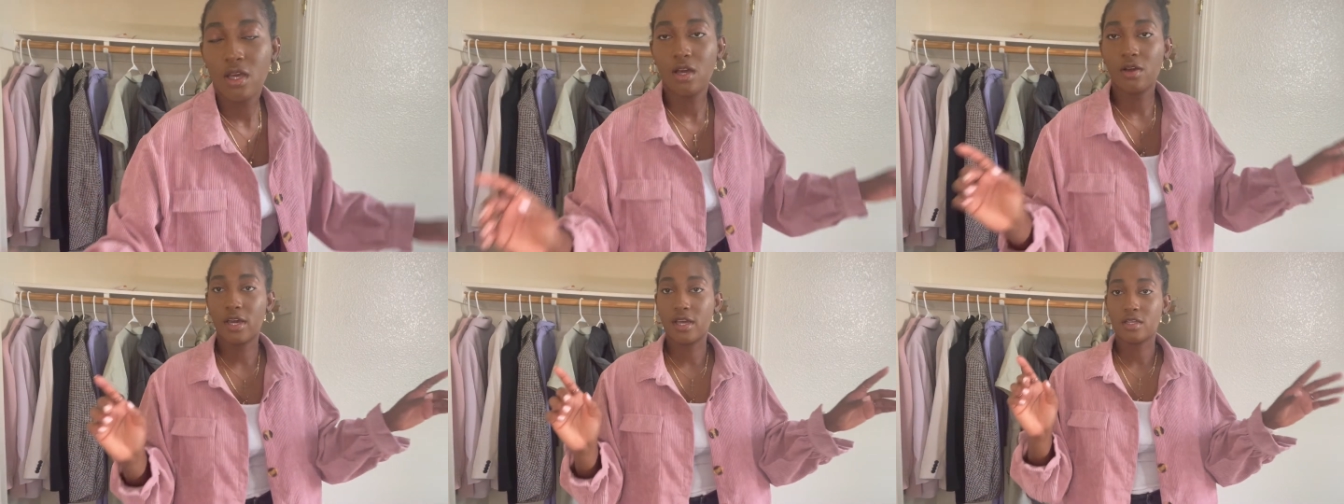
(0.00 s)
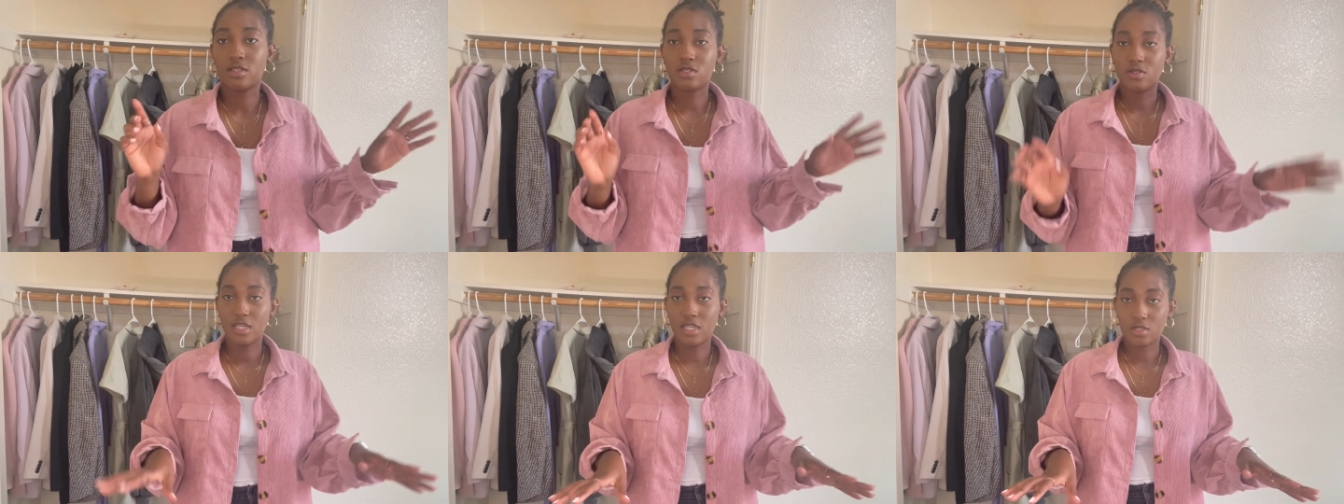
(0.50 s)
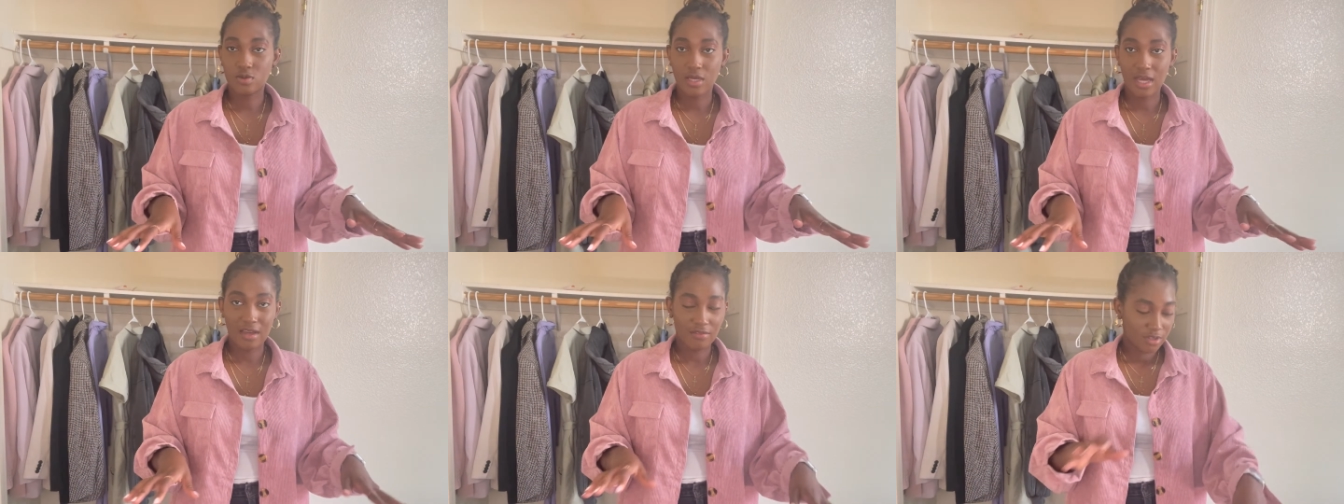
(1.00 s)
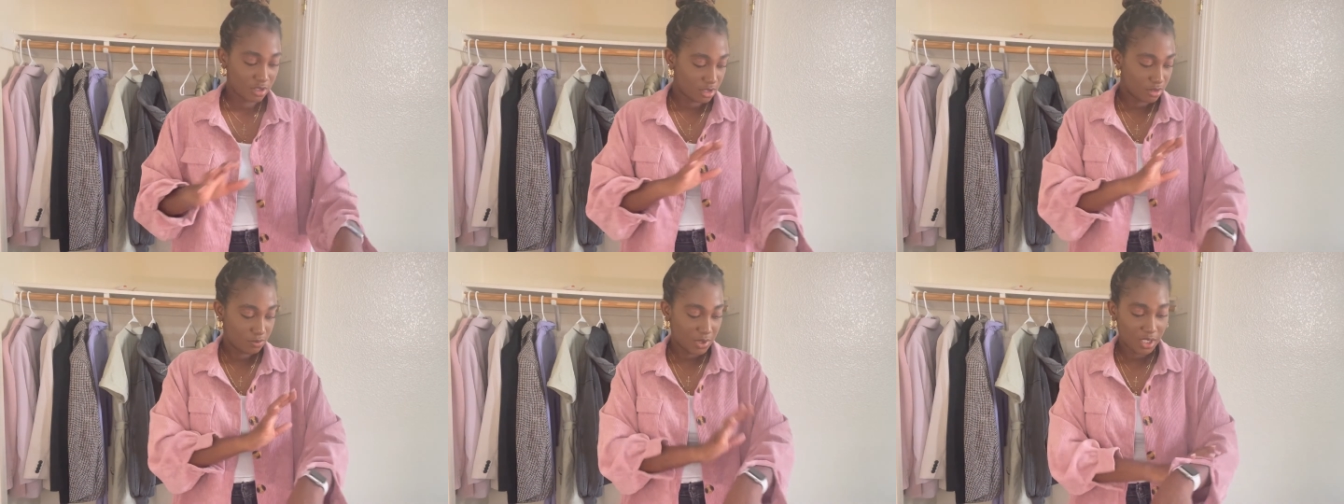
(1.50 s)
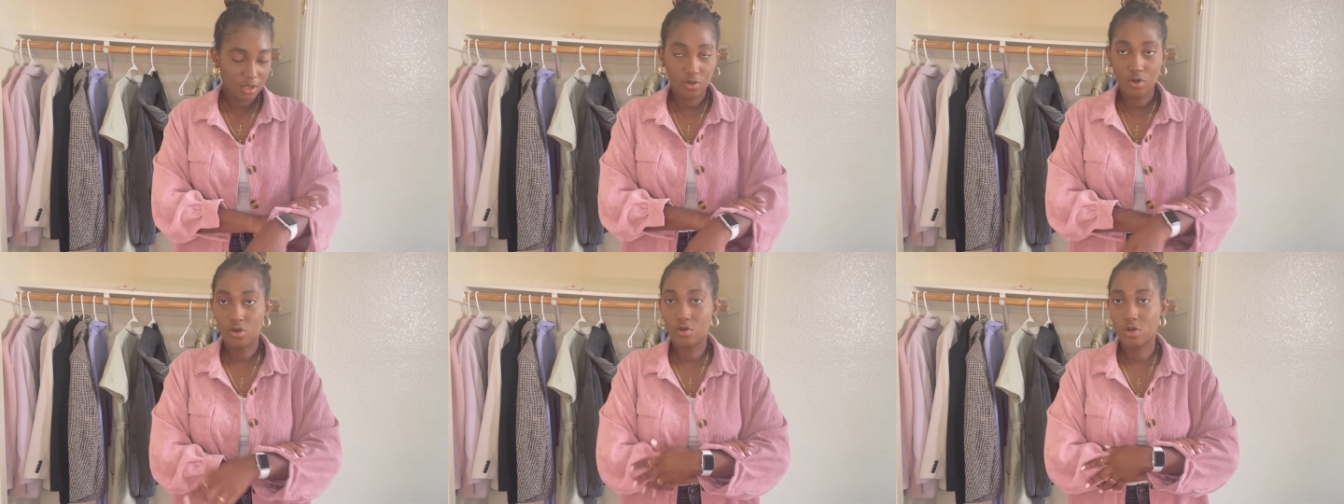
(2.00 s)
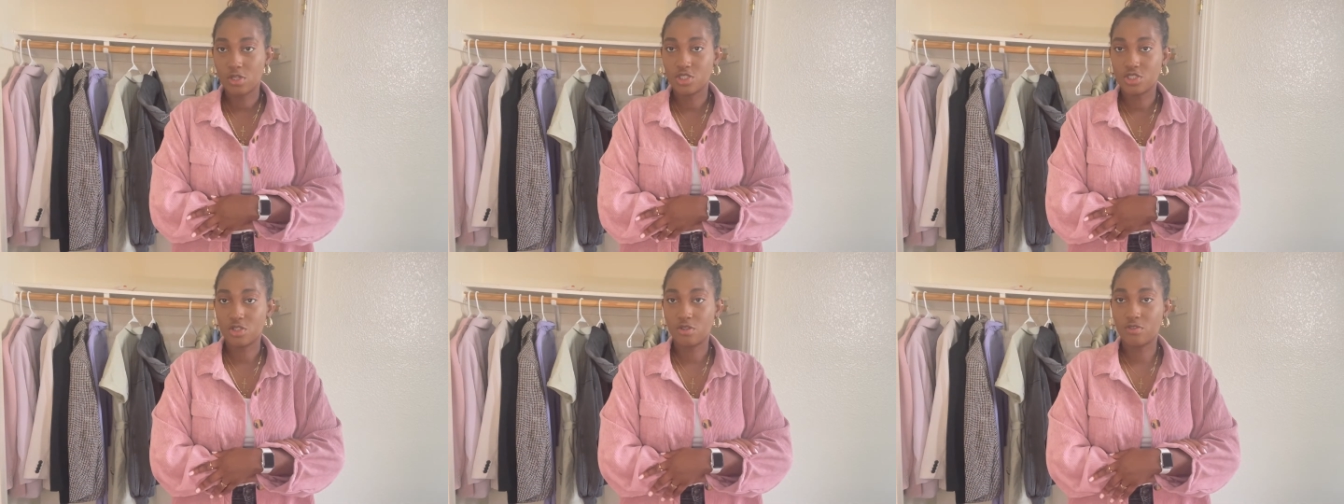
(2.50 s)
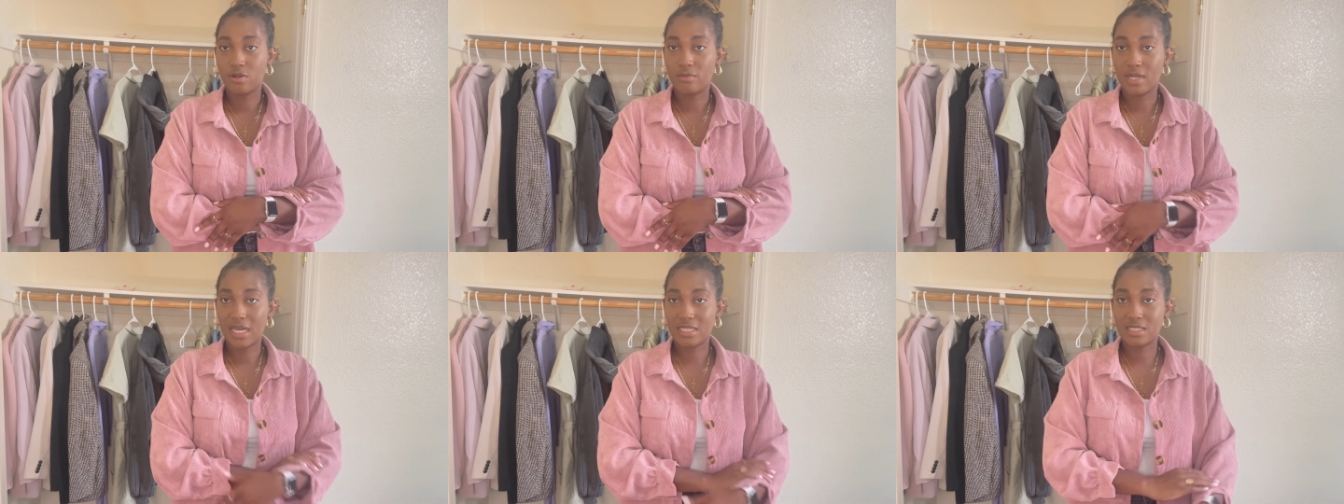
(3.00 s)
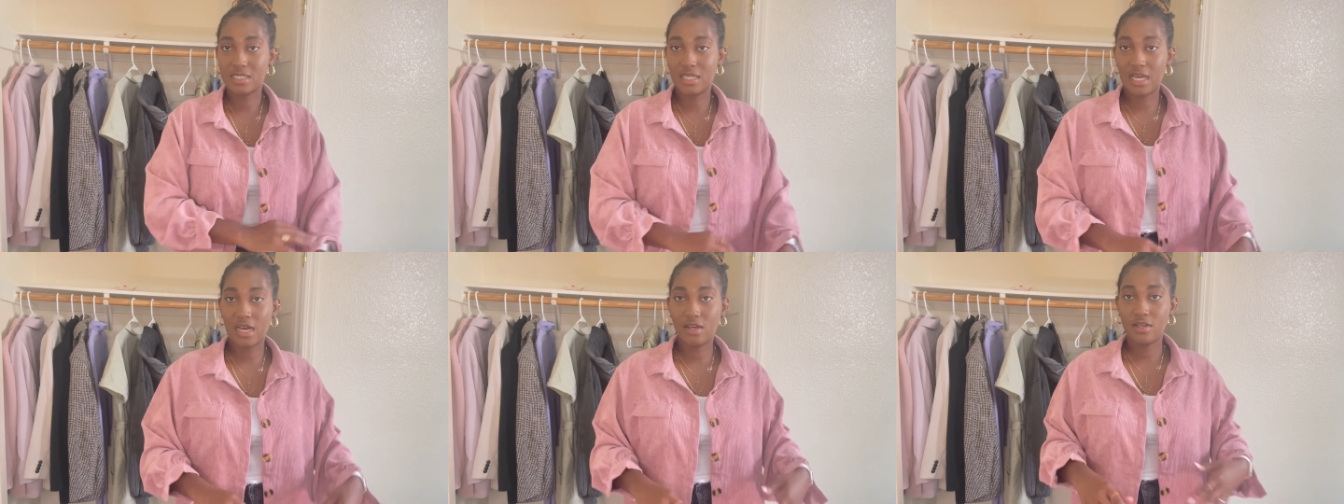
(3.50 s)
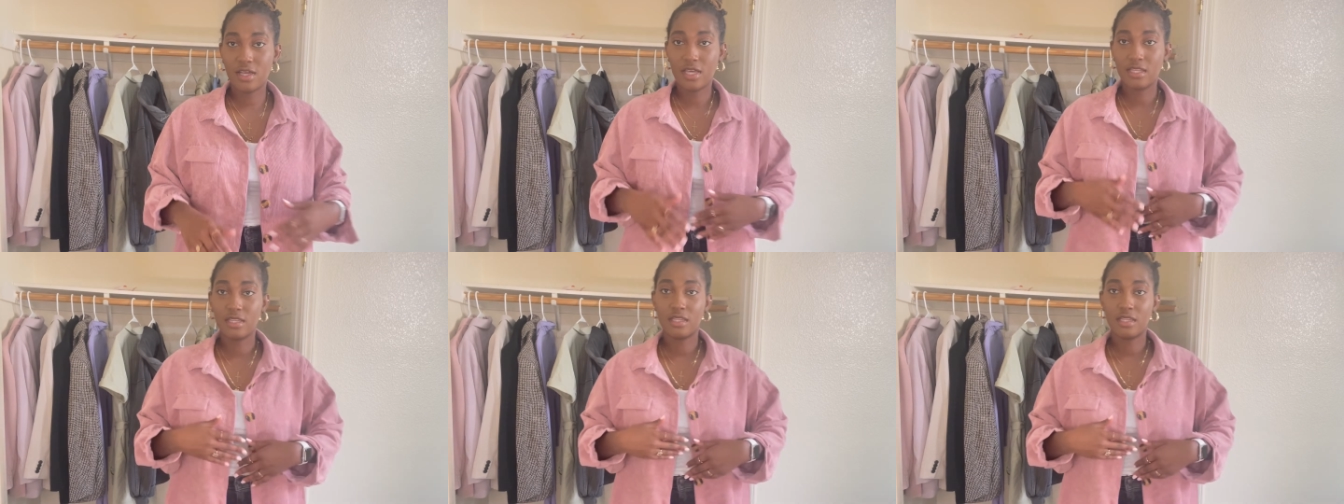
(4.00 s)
Okay, so next we have this pink corduroy shirt from Nasty Gal and